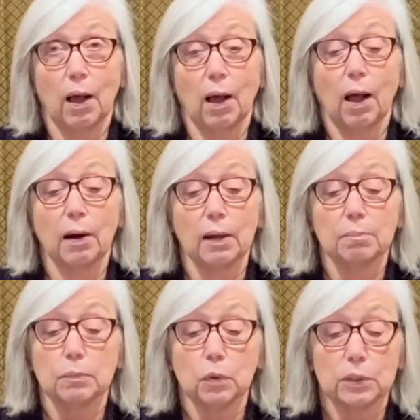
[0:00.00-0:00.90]
I'm
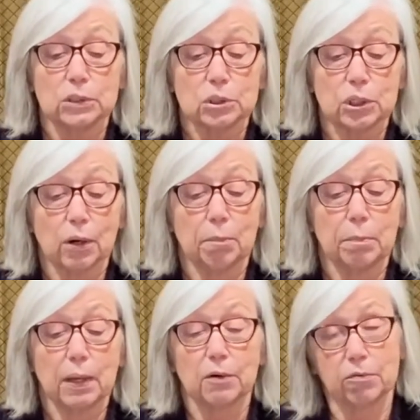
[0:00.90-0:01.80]
going to share a
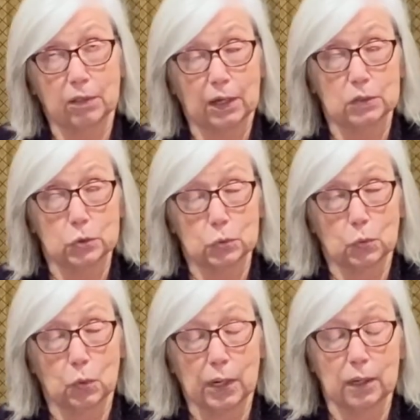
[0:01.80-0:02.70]
butterfly
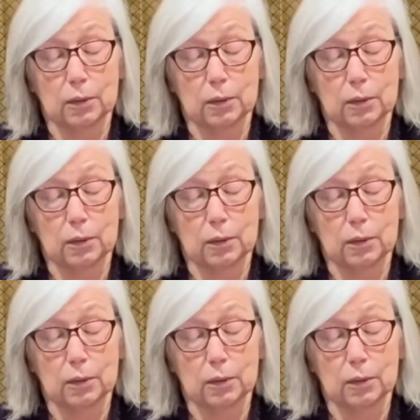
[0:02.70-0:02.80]
story,